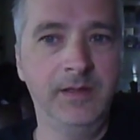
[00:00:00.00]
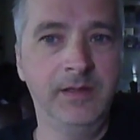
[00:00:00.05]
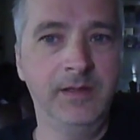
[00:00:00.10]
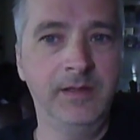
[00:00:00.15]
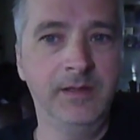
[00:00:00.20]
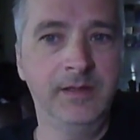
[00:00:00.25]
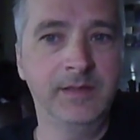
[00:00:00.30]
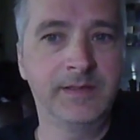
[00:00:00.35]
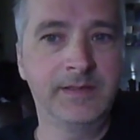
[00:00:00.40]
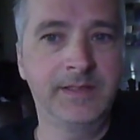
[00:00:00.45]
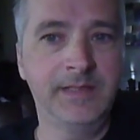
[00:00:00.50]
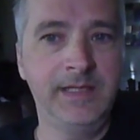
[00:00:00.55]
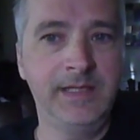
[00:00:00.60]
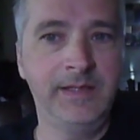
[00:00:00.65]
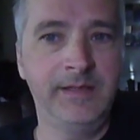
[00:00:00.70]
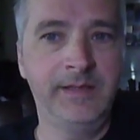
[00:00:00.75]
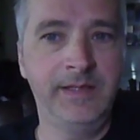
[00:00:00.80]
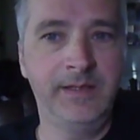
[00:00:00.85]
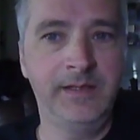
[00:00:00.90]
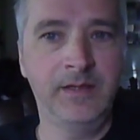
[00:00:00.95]
eh, let's
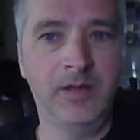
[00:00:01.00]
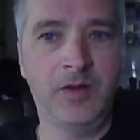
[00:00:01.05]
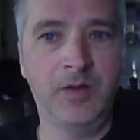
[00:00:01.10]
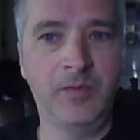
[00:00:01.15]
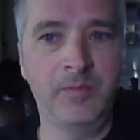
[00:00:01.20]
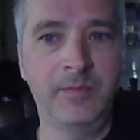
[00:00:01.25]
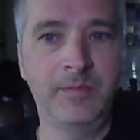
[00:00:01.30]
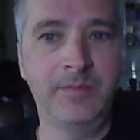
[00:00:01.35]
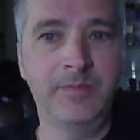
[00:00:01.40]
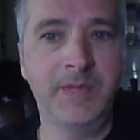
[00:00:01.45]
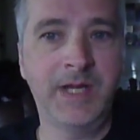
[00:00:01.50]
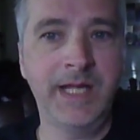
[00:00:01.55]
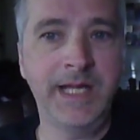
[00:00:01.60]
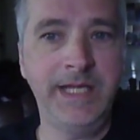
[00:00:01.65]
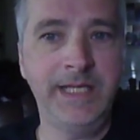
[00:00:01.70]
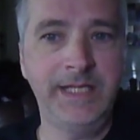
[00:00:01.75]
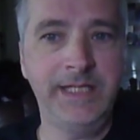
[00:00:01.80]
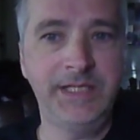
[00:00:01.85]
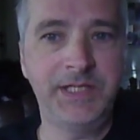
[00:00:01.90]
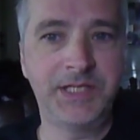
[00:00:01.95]
see, the
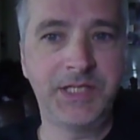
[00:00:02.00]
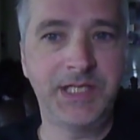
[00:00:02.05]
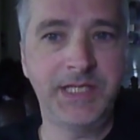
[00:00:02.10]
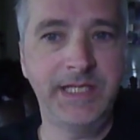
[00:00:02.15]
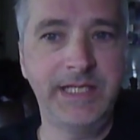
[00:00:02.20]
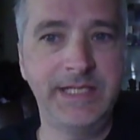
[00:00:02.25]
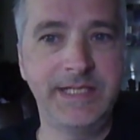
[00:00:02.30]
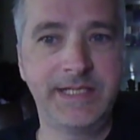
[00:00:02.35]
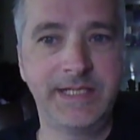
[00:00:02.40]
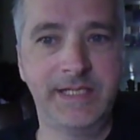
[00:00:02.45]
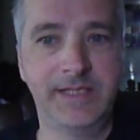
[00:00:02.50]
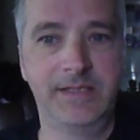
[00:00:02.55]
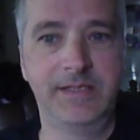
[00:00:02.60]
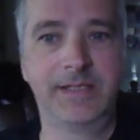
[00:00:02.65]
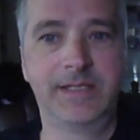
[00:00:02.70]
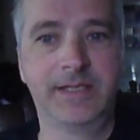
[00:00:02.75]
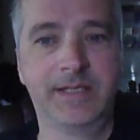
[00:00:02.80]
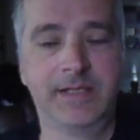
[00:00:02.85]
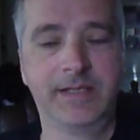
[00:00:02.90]
Almighty Cheeses